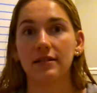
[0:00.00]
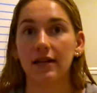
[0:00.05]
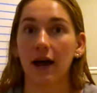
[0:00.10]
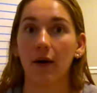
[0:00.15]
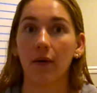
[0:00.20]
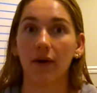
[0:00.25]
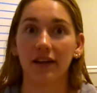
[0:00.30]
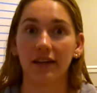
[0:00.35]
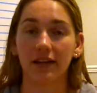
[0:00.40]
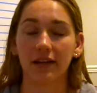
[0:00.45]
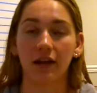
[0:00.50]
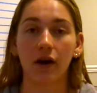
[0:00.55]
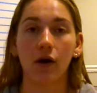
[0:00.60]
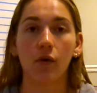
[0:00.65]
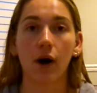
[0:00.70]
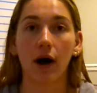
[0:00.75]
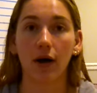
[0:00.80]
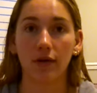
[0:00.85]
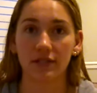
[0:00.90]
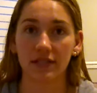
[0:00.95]
now I can
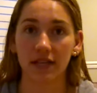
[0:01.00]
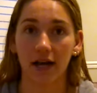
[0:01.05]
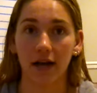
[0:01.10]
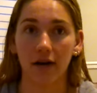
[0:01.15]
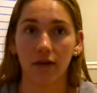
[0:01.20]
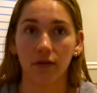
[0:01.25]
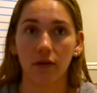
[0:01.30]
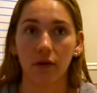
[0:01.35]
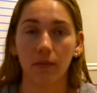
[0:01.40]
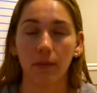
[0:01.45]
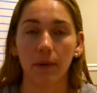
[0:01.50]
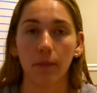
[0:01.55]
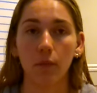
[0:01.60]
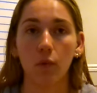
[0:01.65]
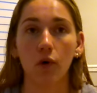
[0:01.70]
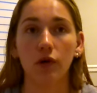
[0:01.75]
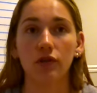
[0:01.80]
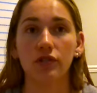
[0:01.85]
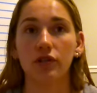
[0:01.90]
go outside a little bit more.